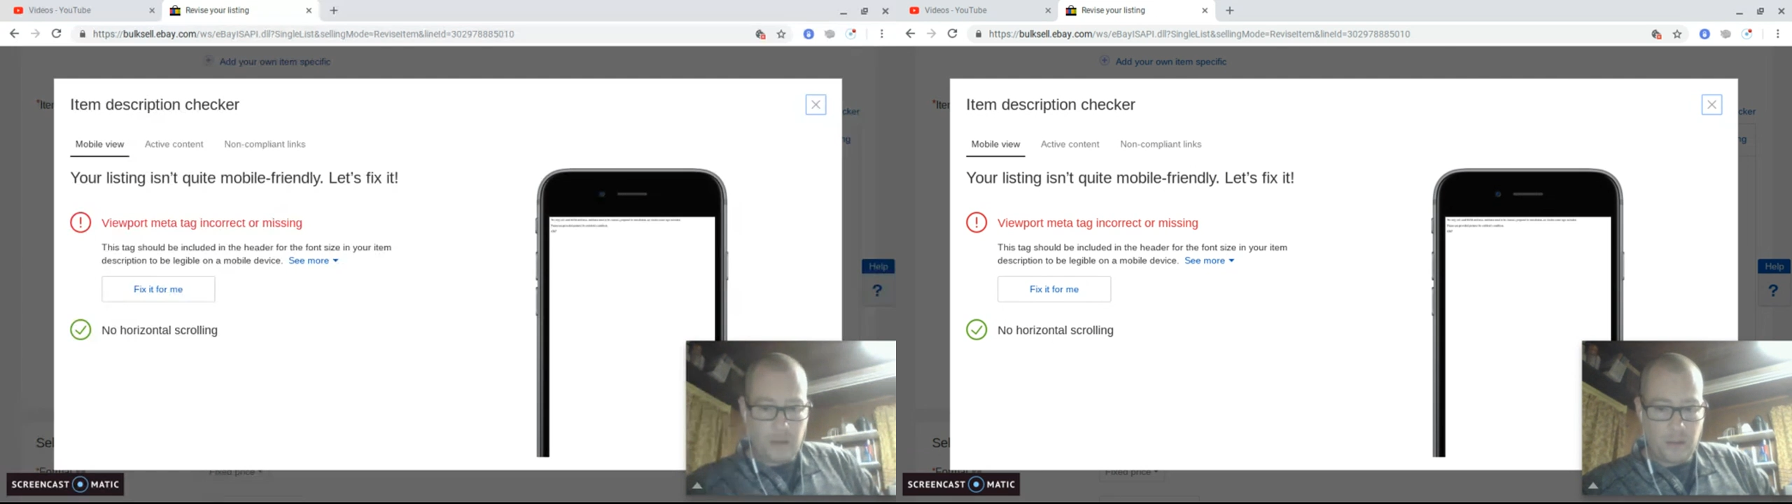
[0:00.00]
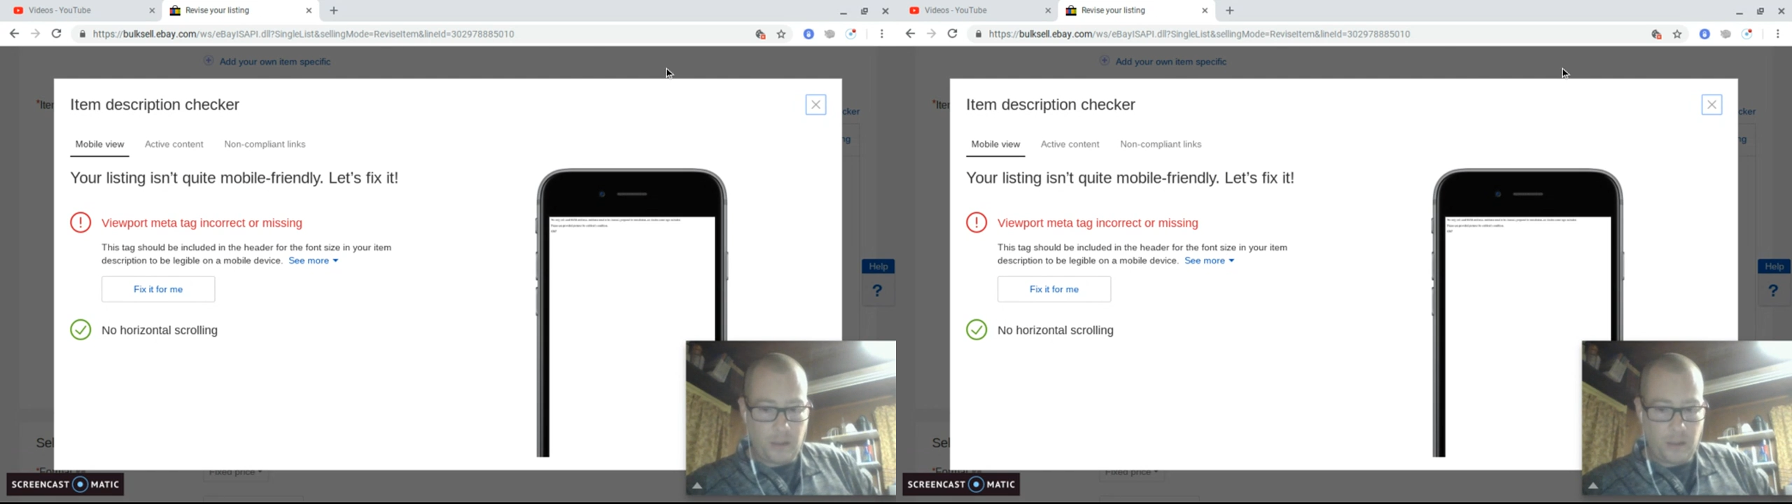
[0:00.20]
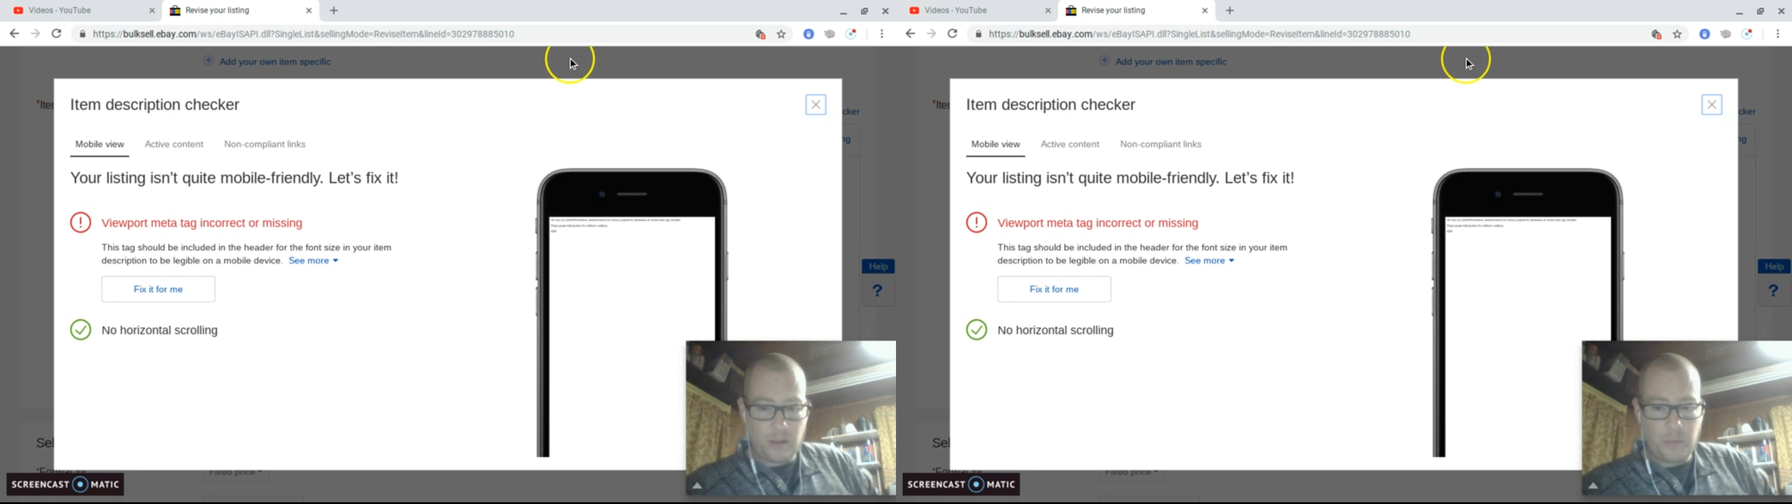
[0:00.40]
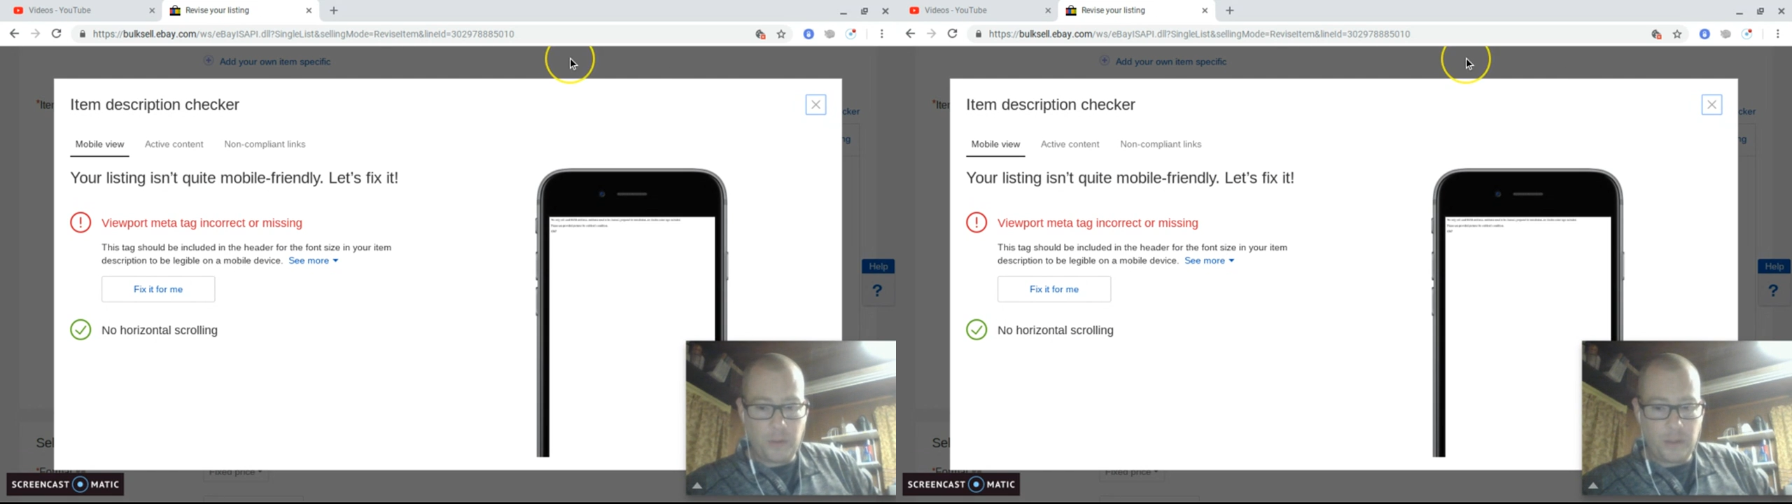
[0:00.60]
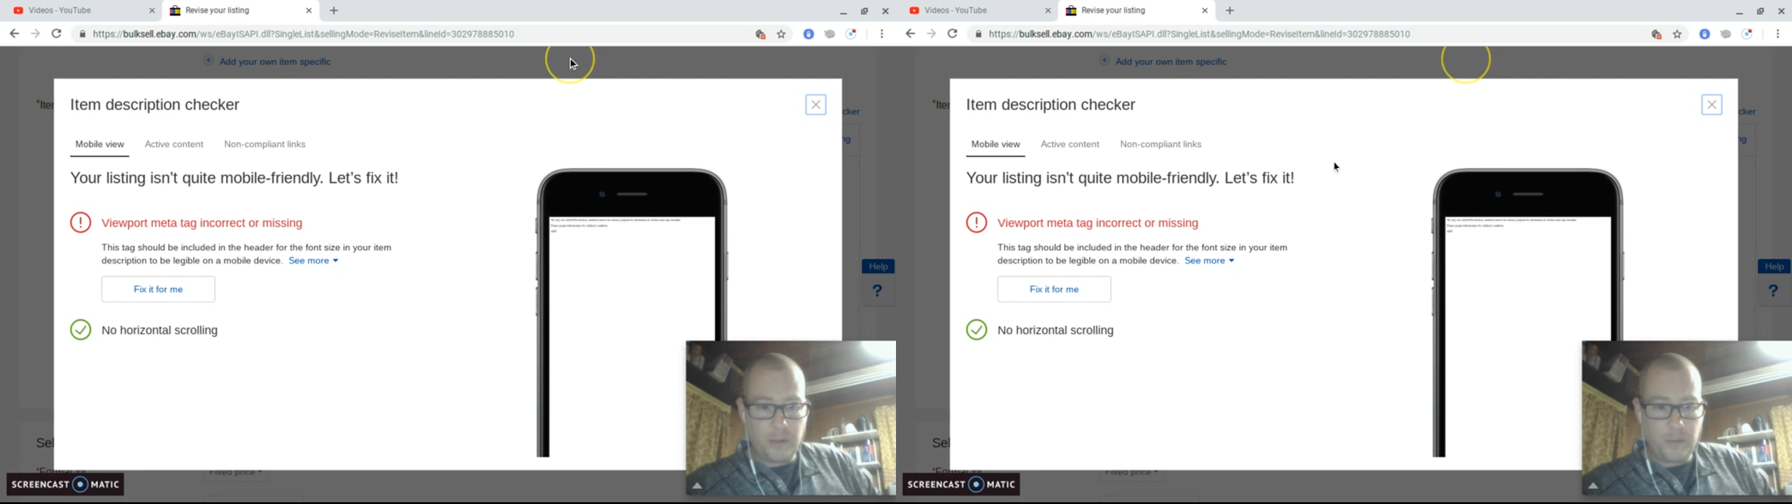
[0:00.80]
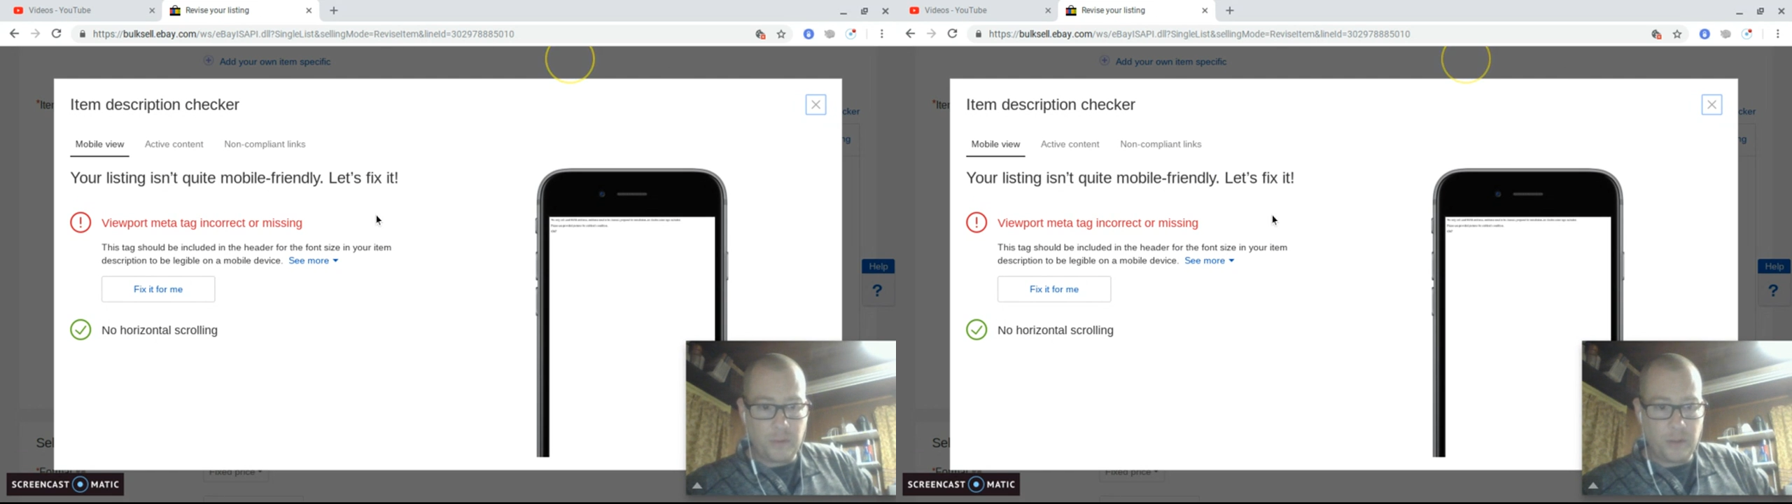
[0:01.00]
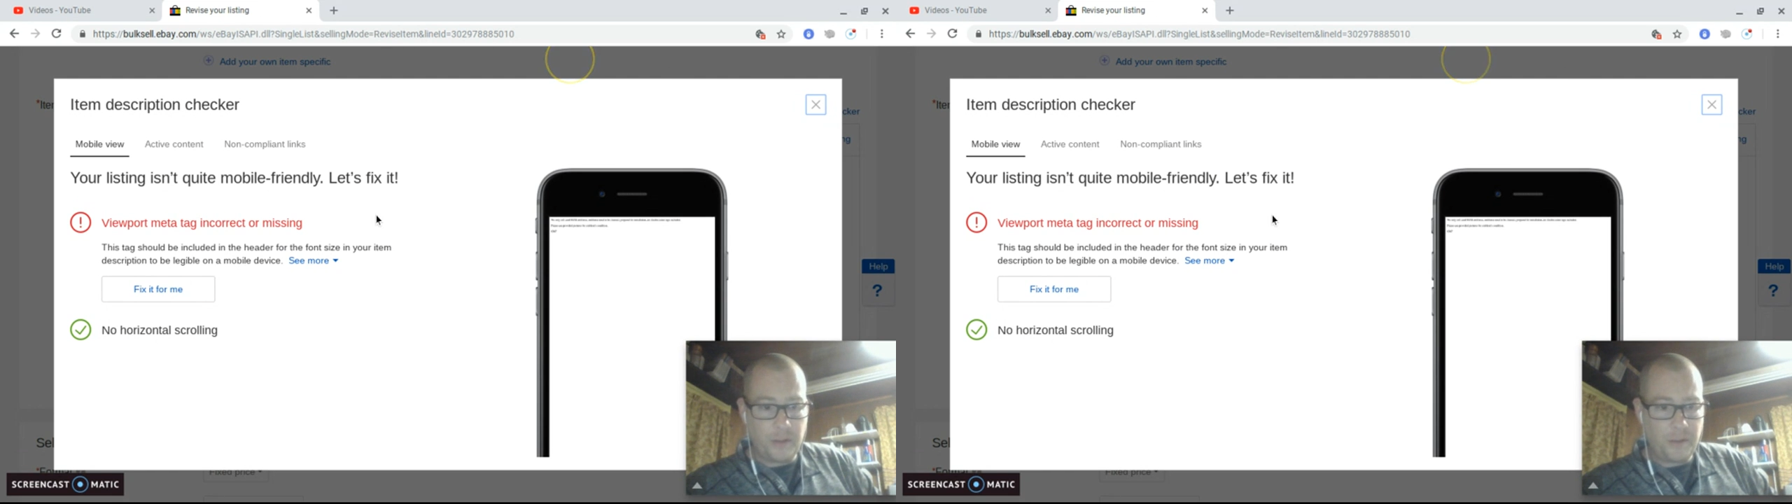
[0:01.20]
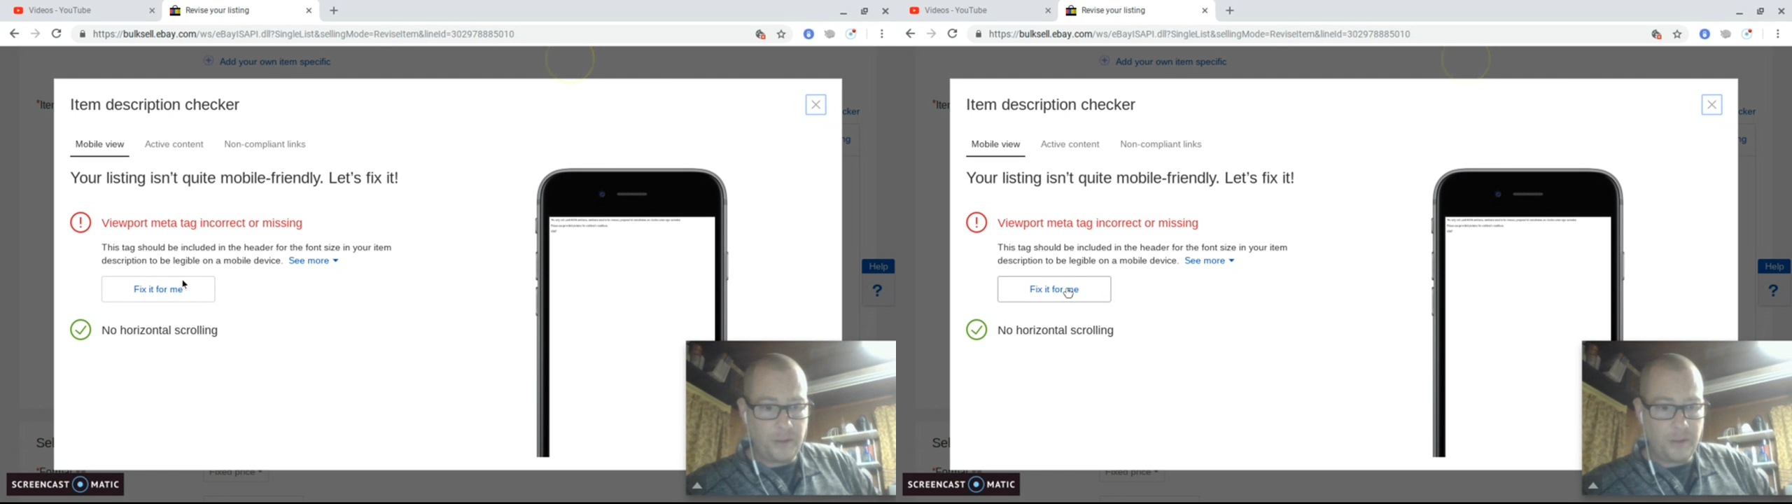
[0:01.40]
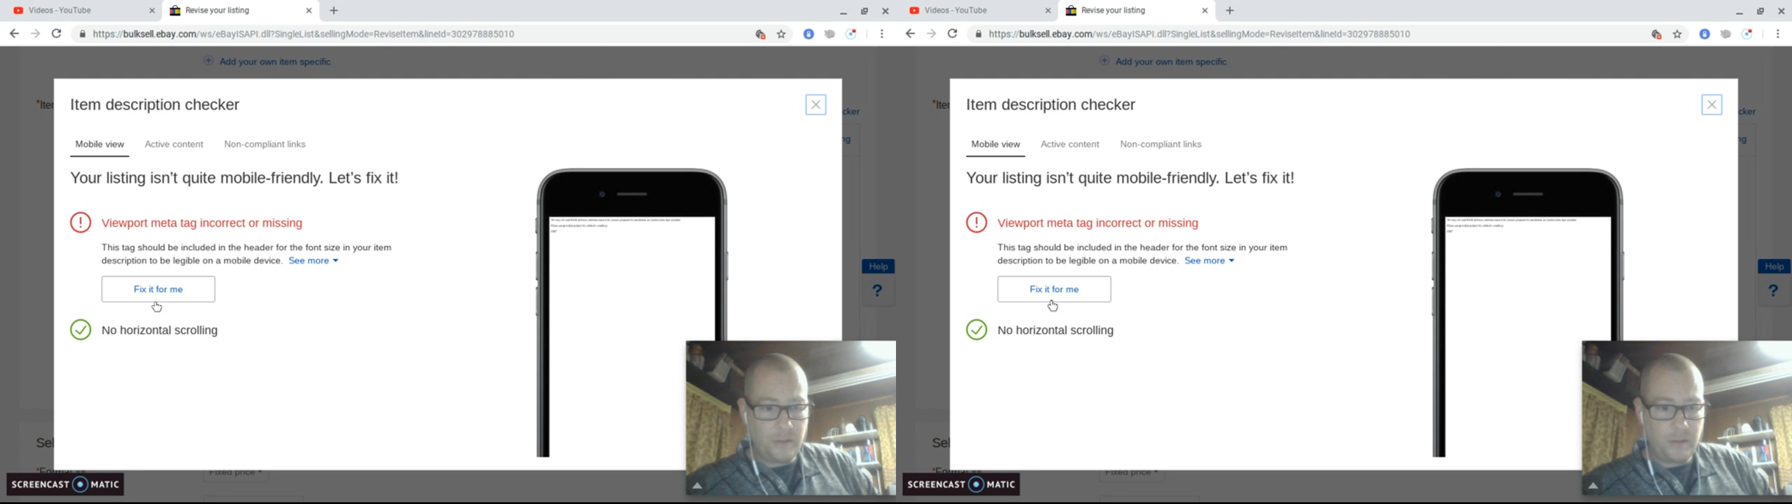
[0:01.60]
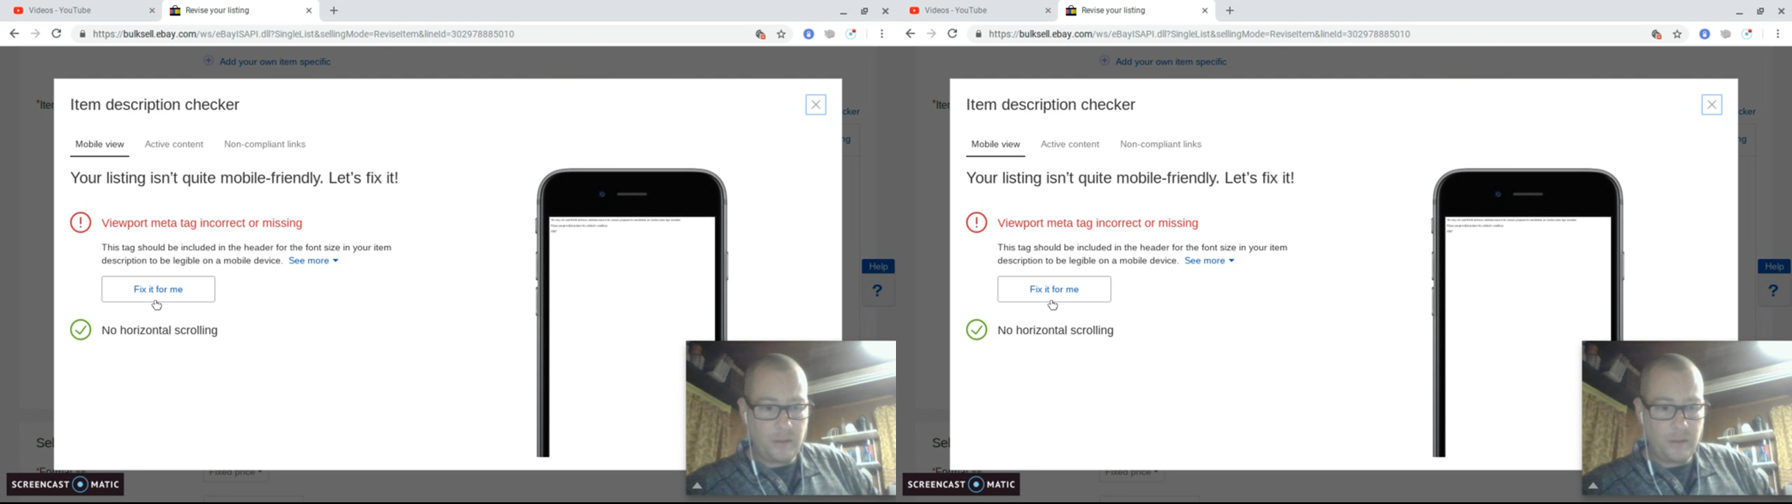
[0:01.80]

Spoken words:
So it's pretty simple to do.